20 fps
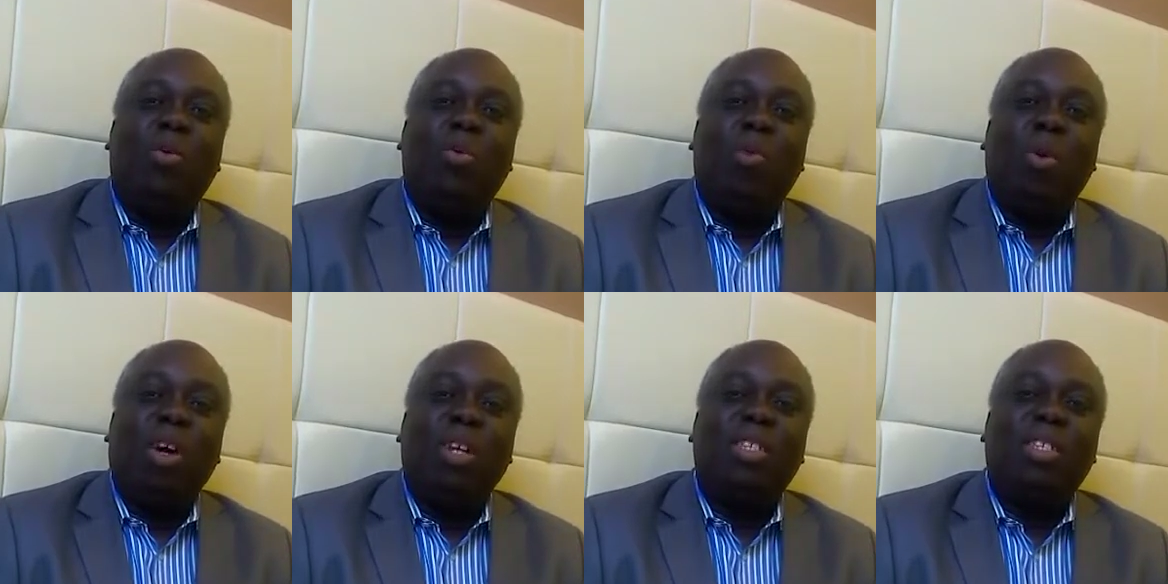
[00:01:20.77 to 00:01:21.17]

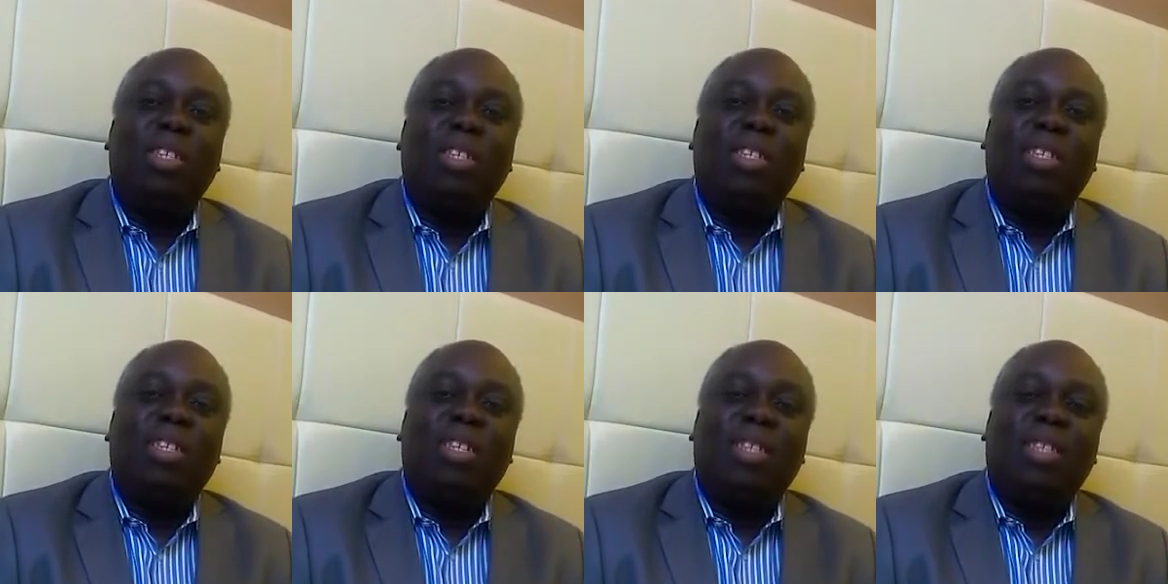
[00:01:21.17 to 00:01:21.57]

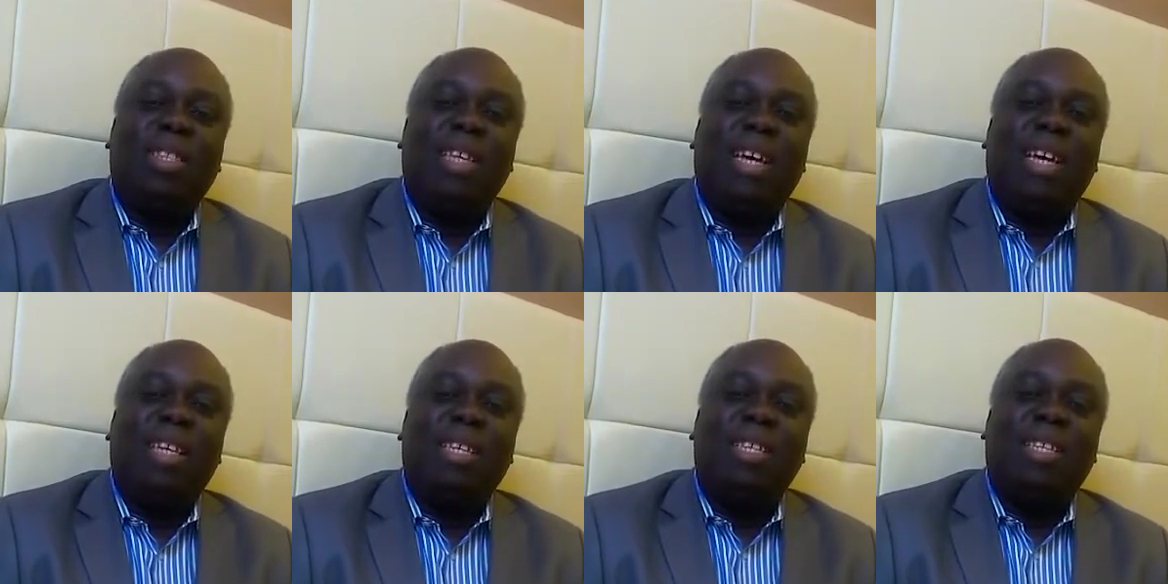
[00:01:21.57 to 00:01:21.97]
wanted
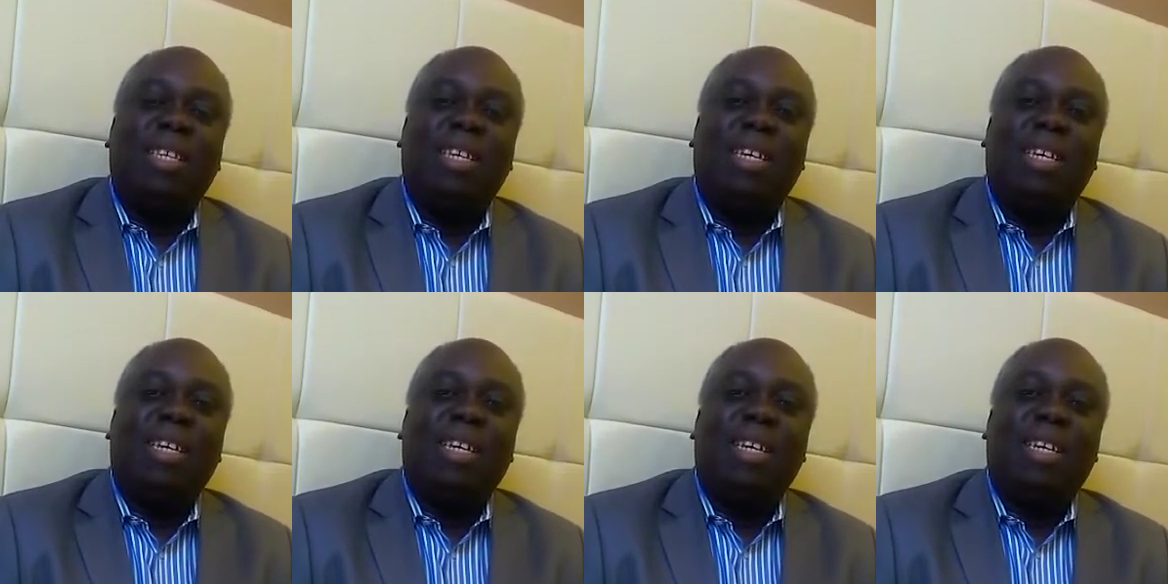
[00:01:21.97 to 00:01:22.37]
that
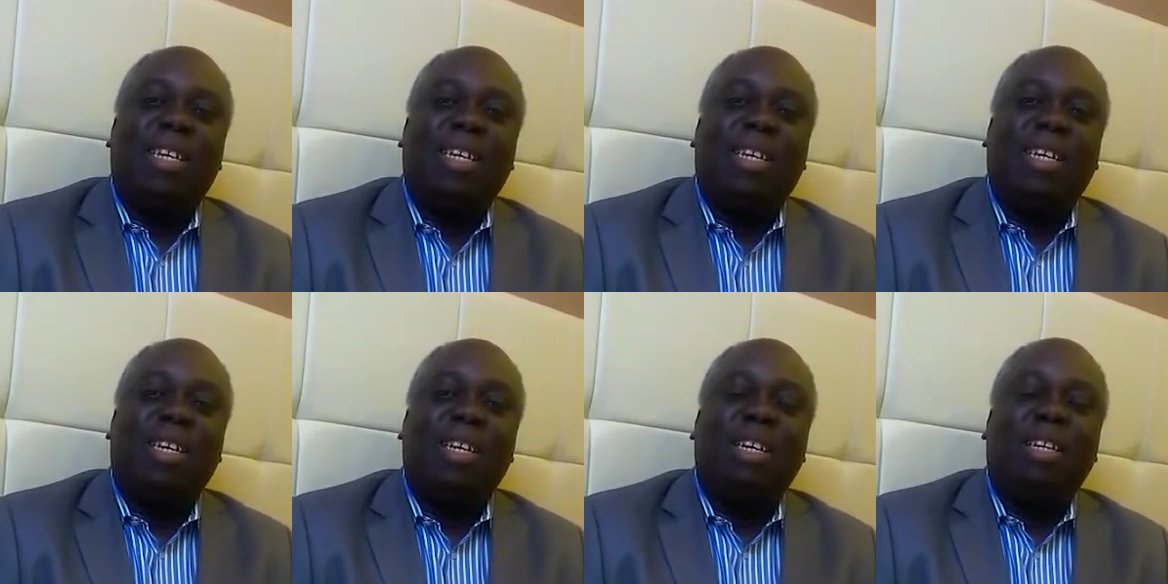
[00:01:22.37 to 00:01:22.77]

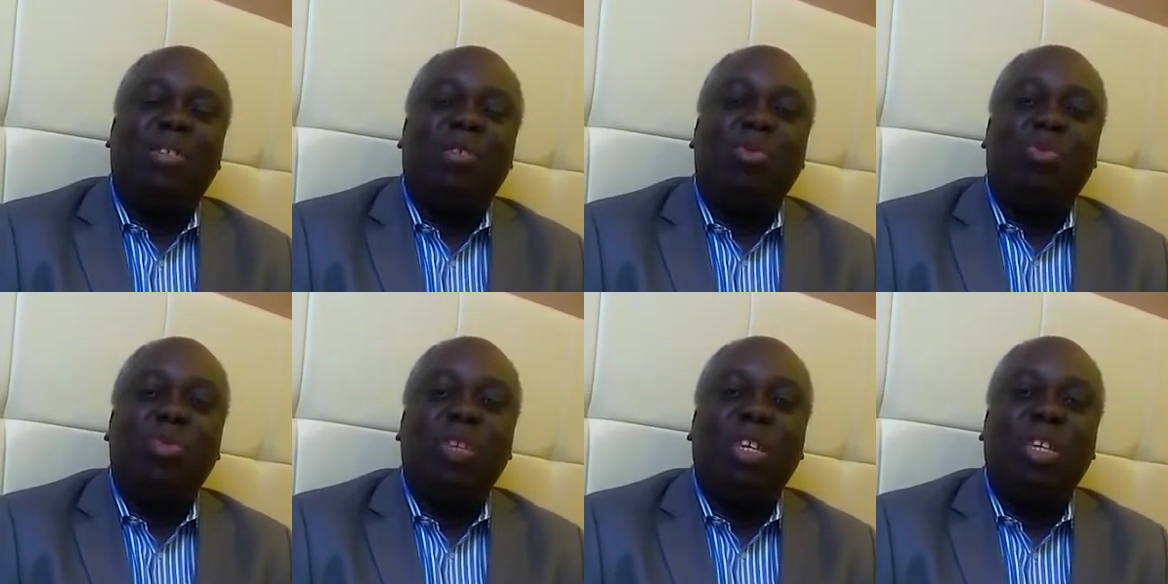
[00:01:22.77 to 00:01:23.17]

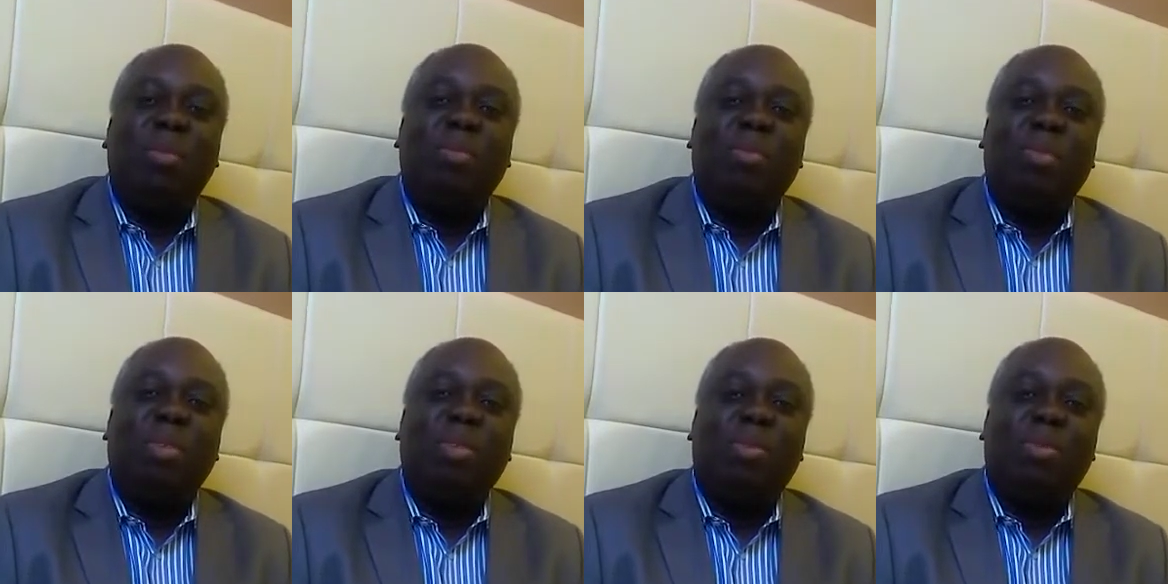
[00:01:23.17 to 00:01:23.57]

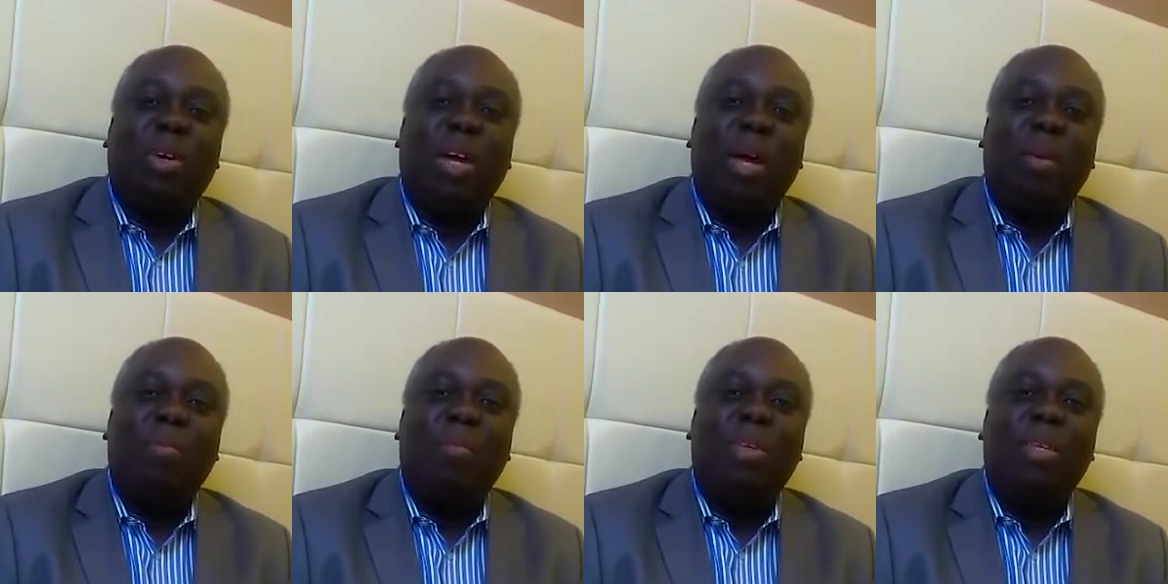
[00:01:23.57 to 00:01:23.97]
dream to
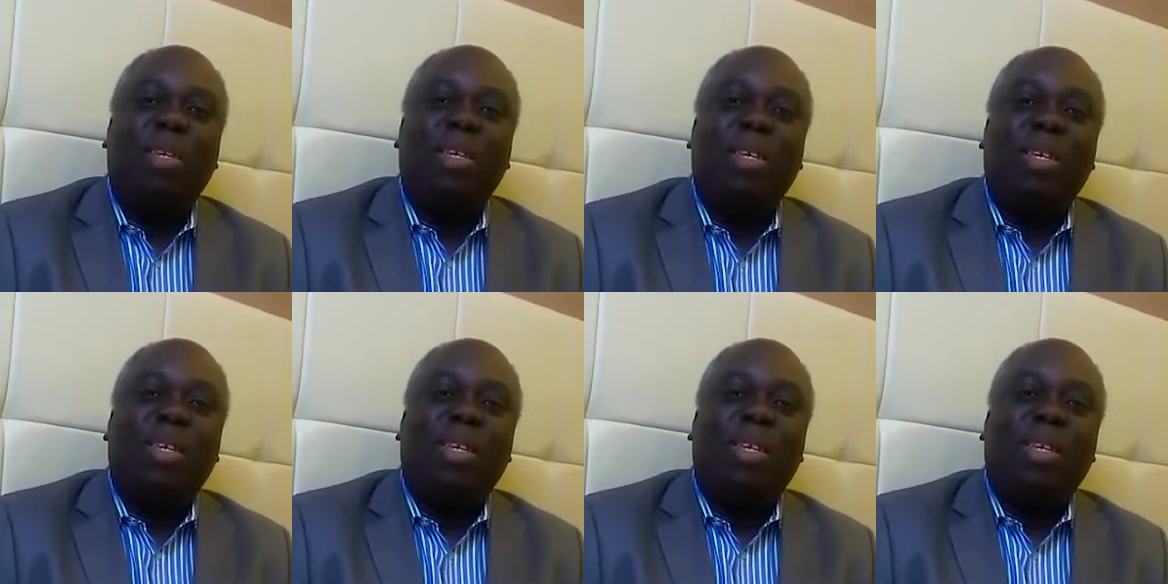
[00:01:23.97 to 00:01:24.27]
happen.